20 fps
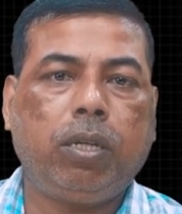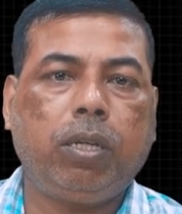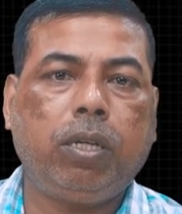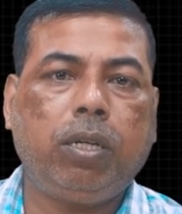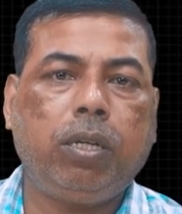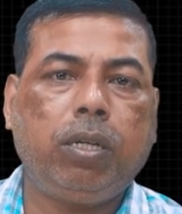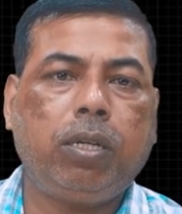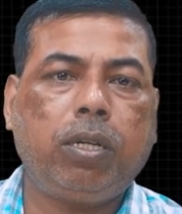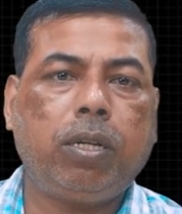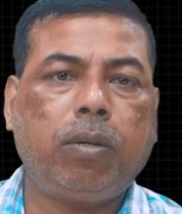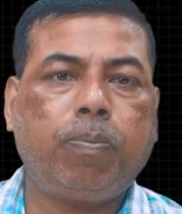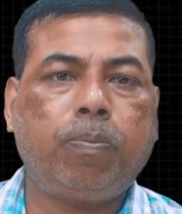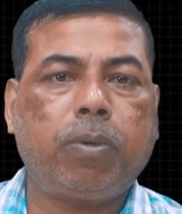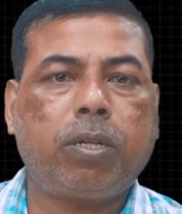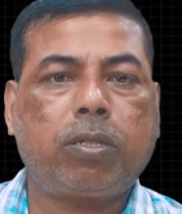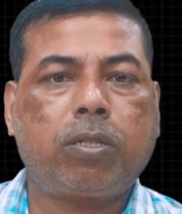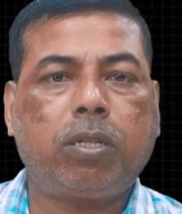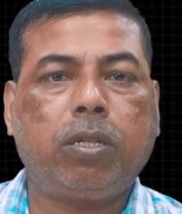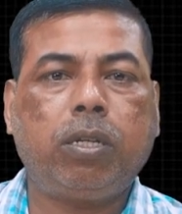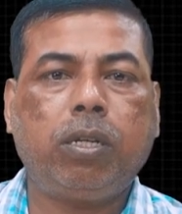
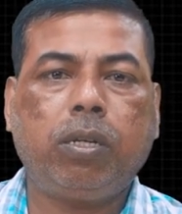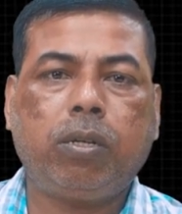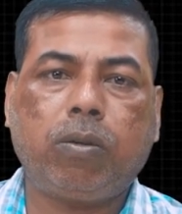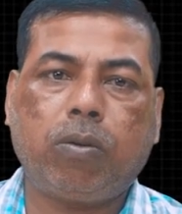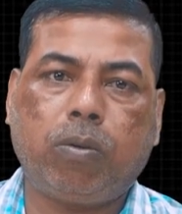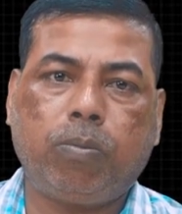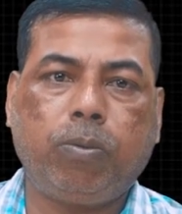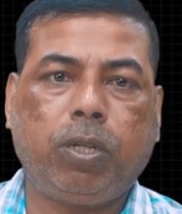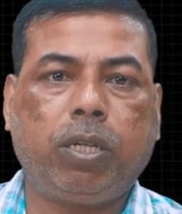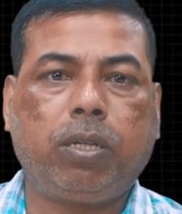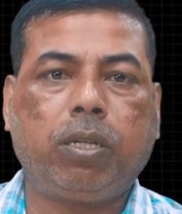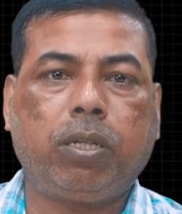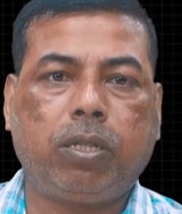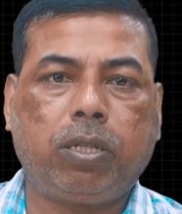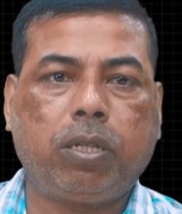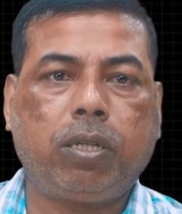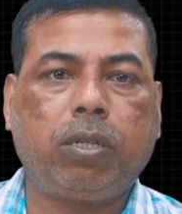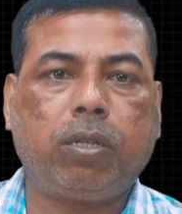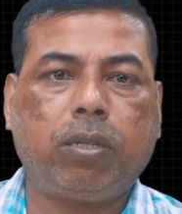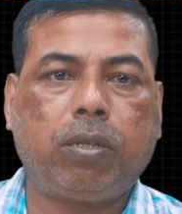Interpersonal
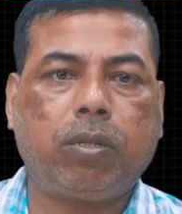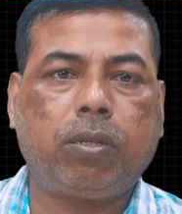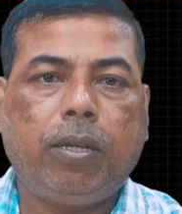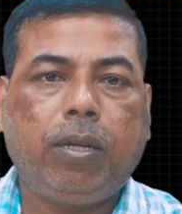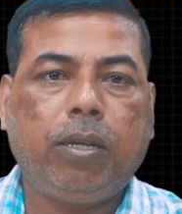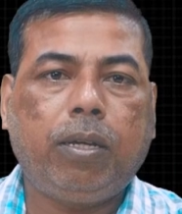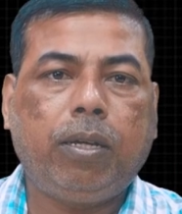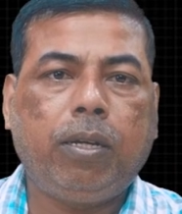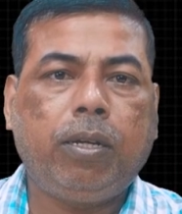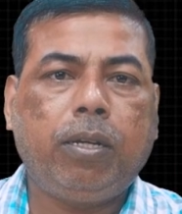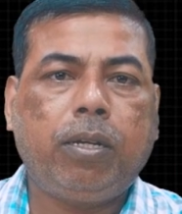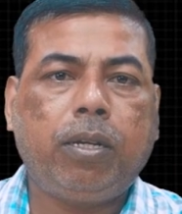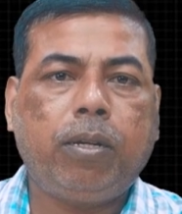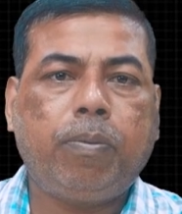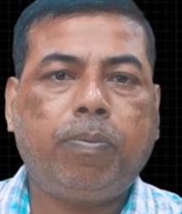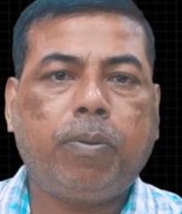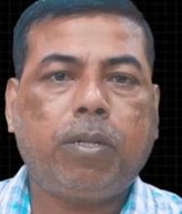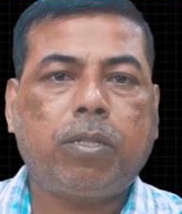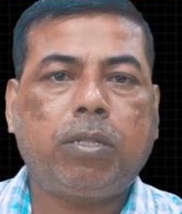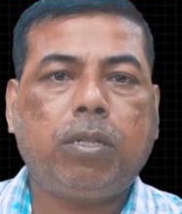communication.
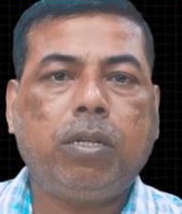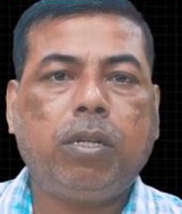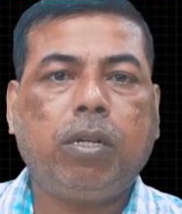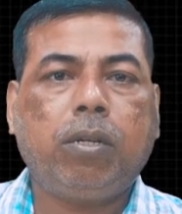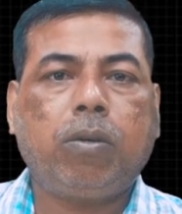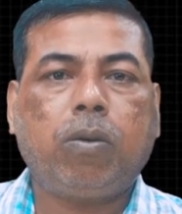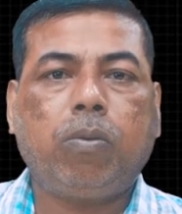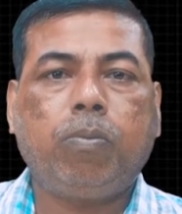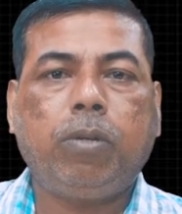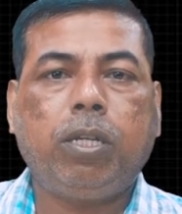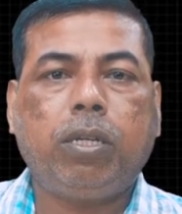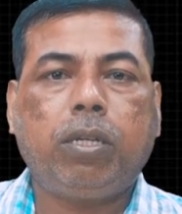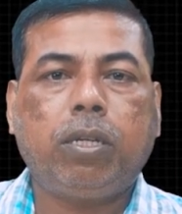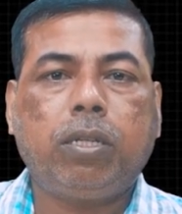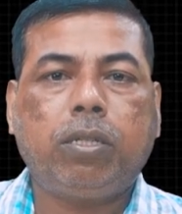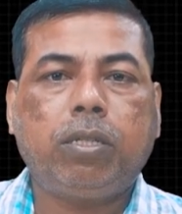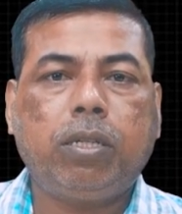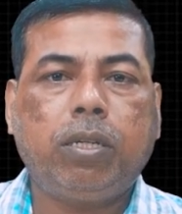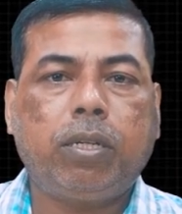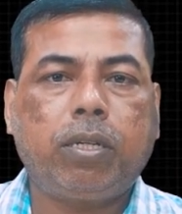Interpersonal
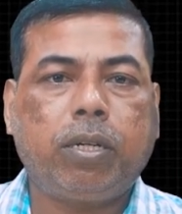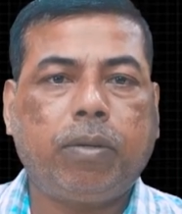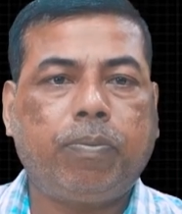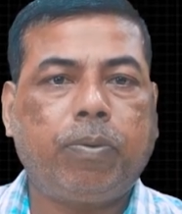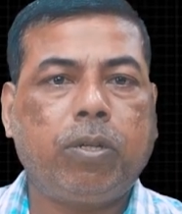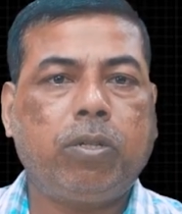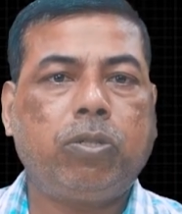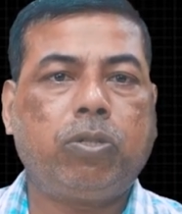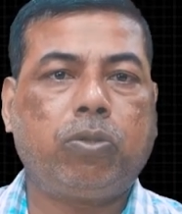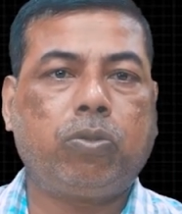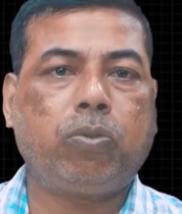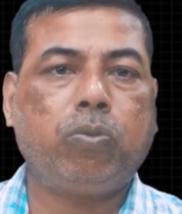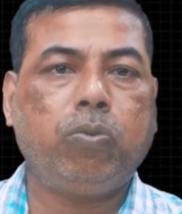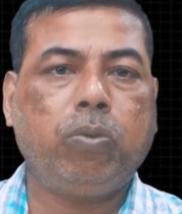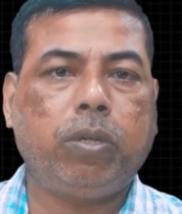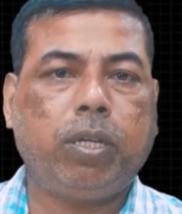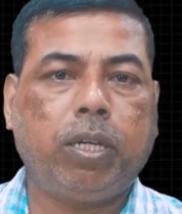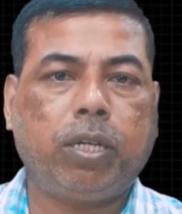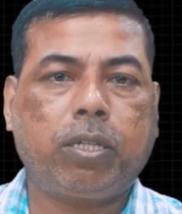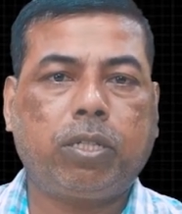communication refers
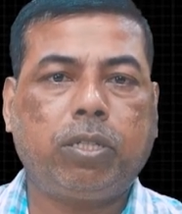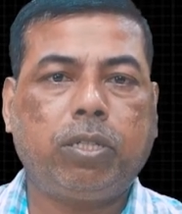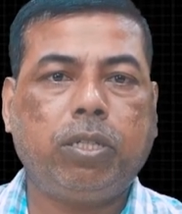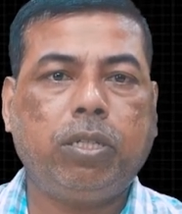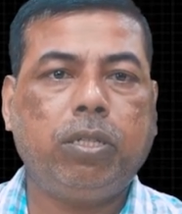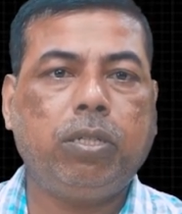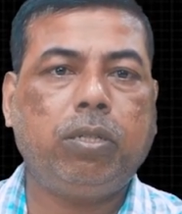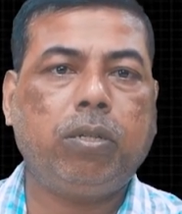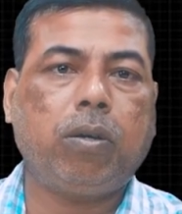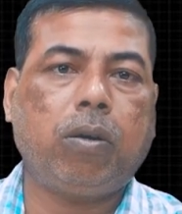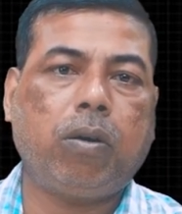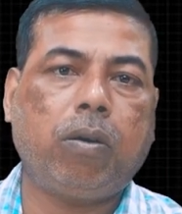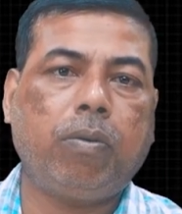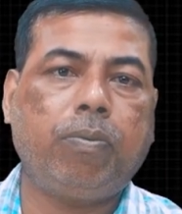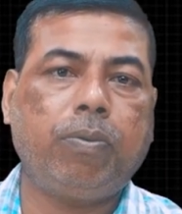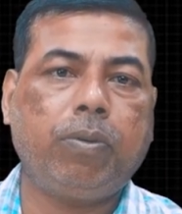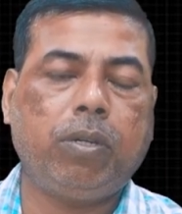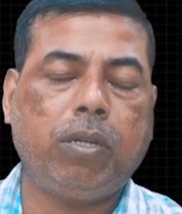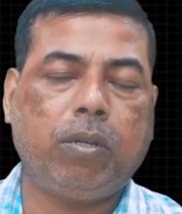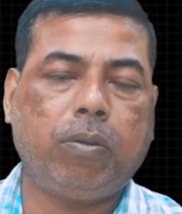to exchange
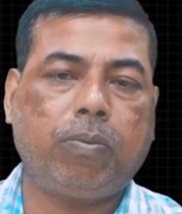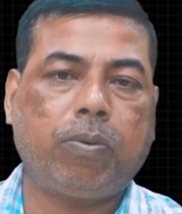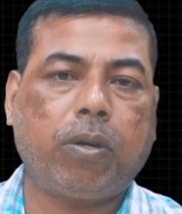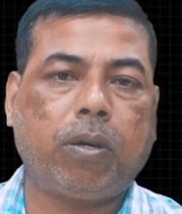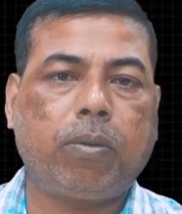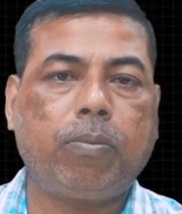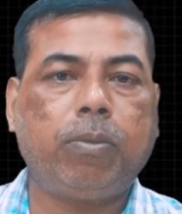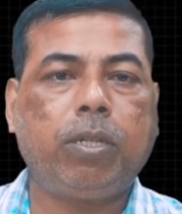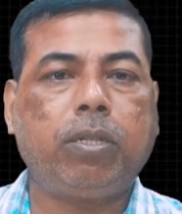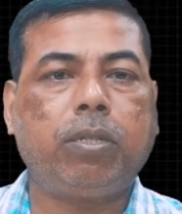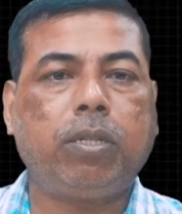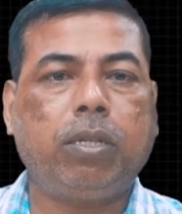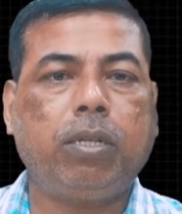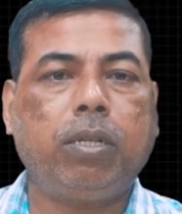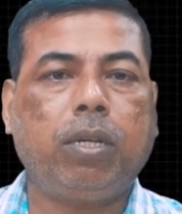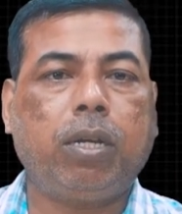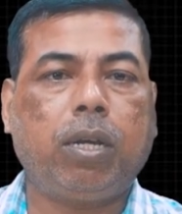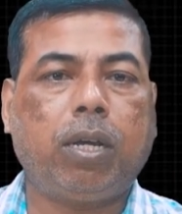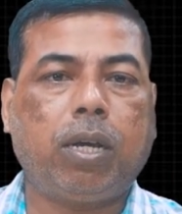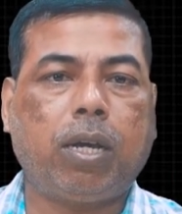of
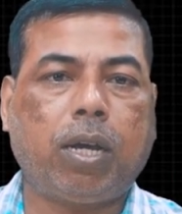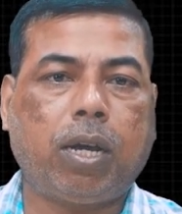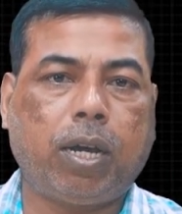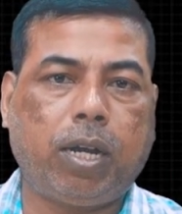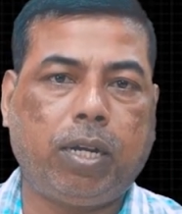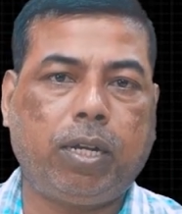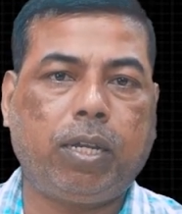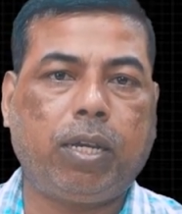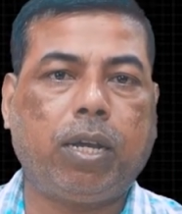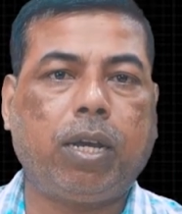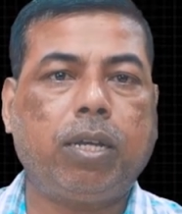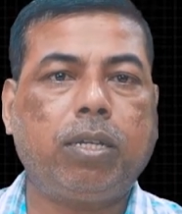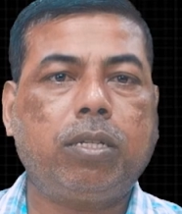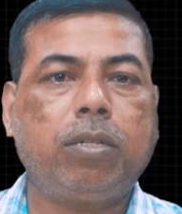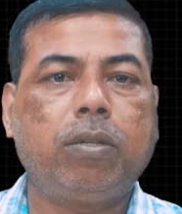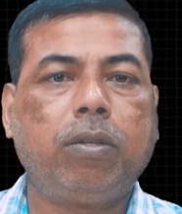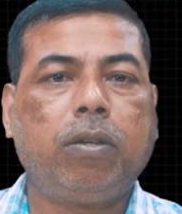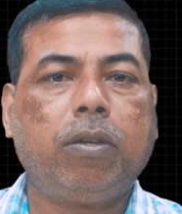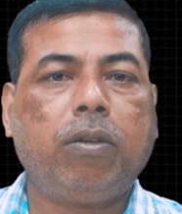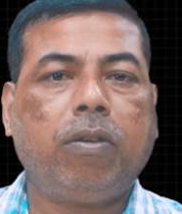information,
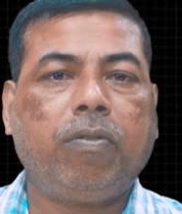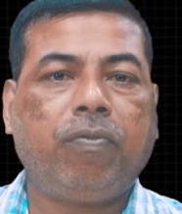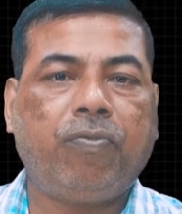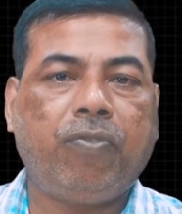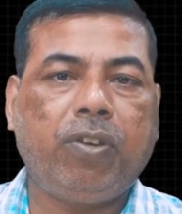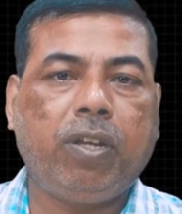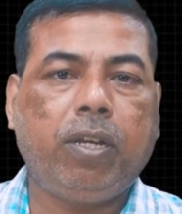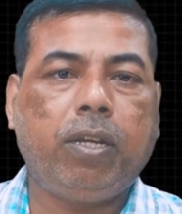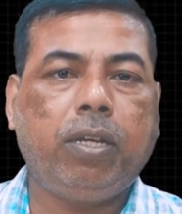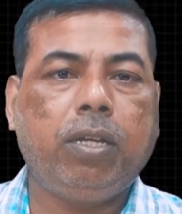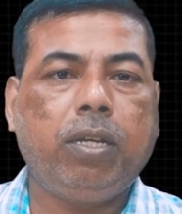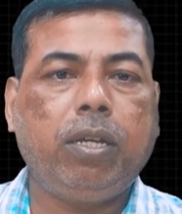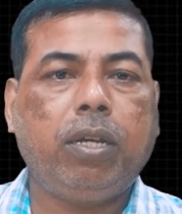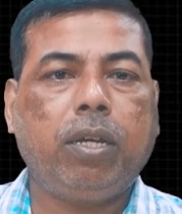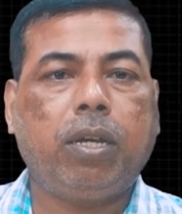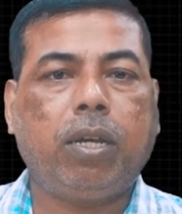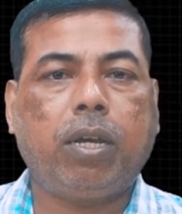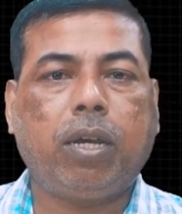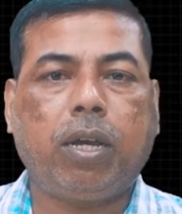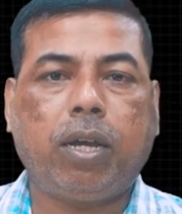ideas, feeling,
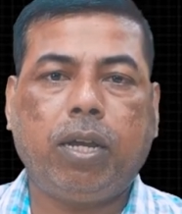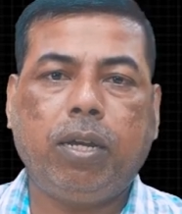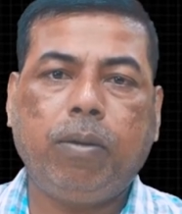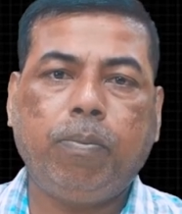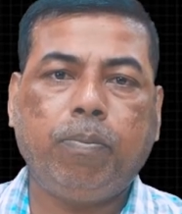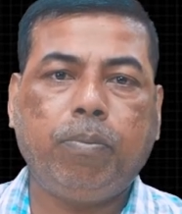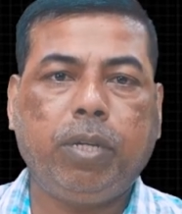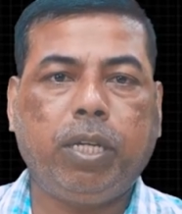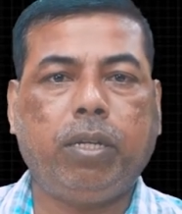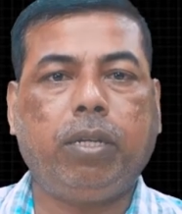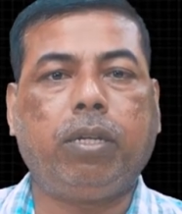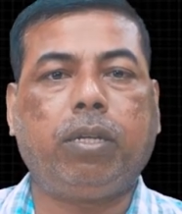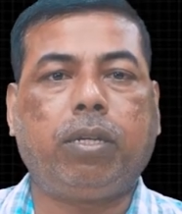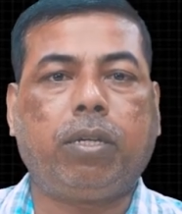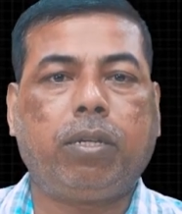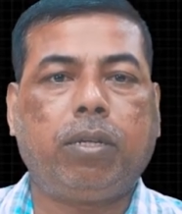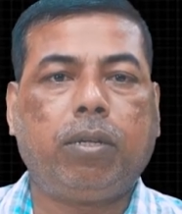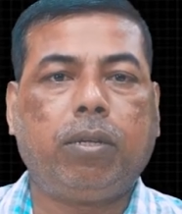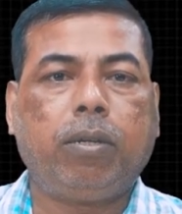and meaning